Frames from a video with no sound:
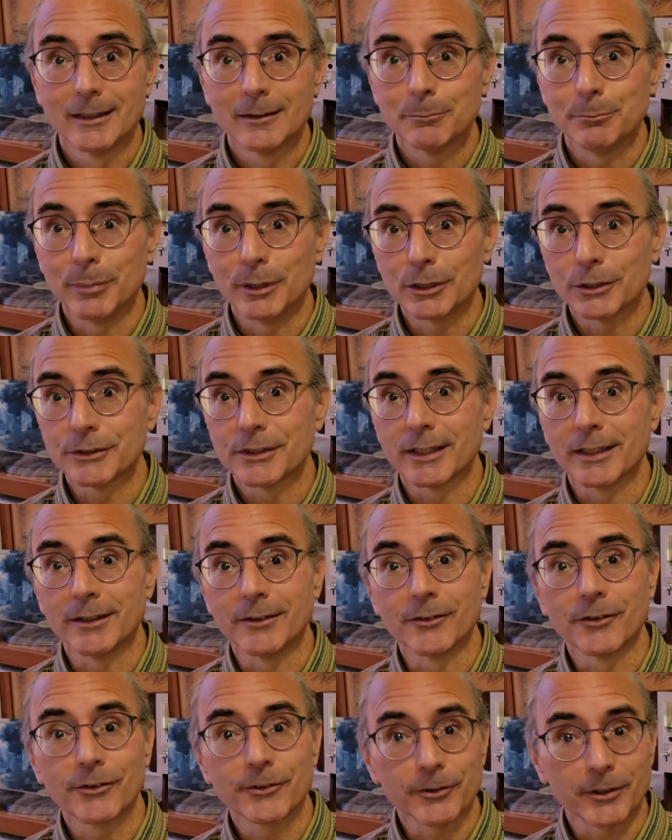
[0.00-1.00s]

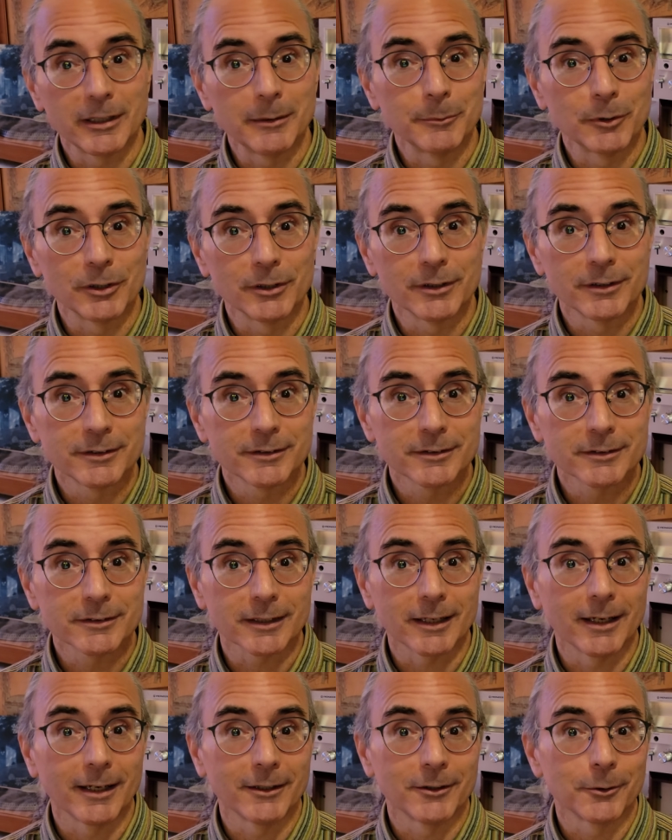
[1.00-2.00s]
built-in streamers
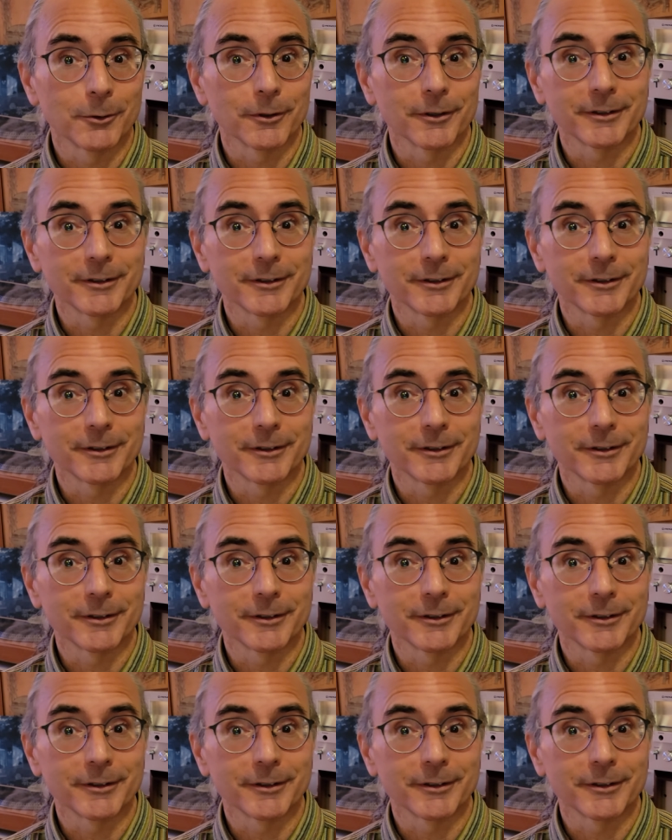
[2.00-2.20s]
and or